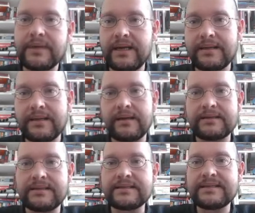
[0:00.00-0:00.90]
in the
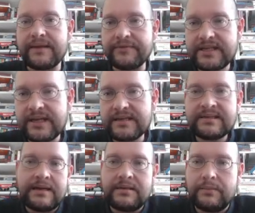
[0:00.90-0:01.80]
1970s,
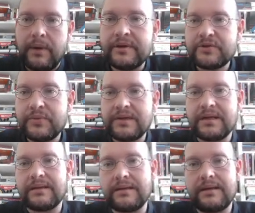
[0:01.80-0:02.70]
at the moment when
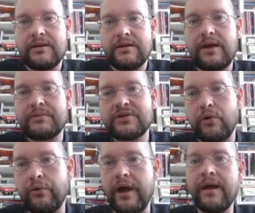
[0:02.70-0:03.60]
the UK was
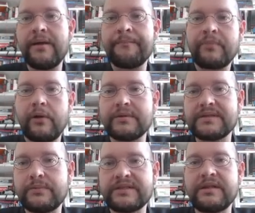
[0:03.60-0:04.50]
called
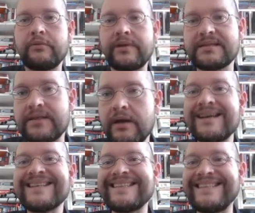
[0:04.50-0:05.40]
was known as the
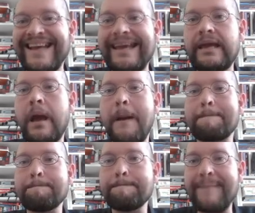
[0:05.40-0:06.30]
sick
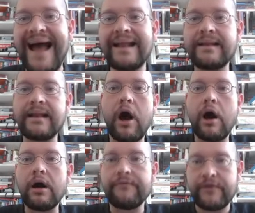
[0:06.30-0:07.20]
man
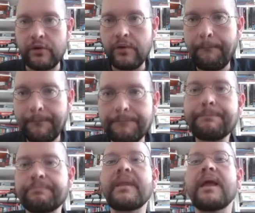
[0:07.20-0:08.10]
of Europe.
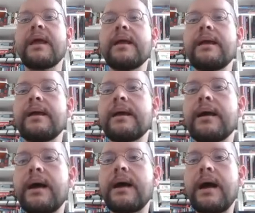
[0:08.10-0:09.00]

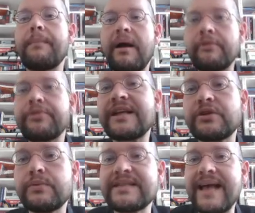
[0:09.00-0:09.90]
Margaret
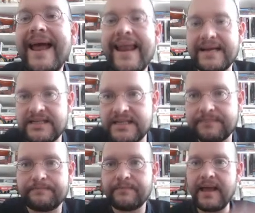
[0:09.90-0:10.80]
Thatcher was elected,
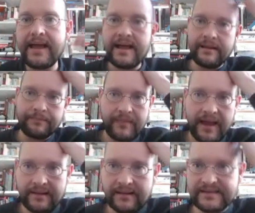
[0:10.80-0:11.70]
and
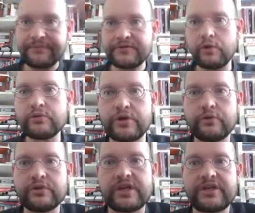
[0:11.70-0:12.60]
as I've told you,
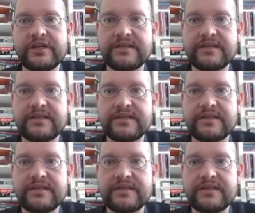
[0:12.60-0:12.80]
she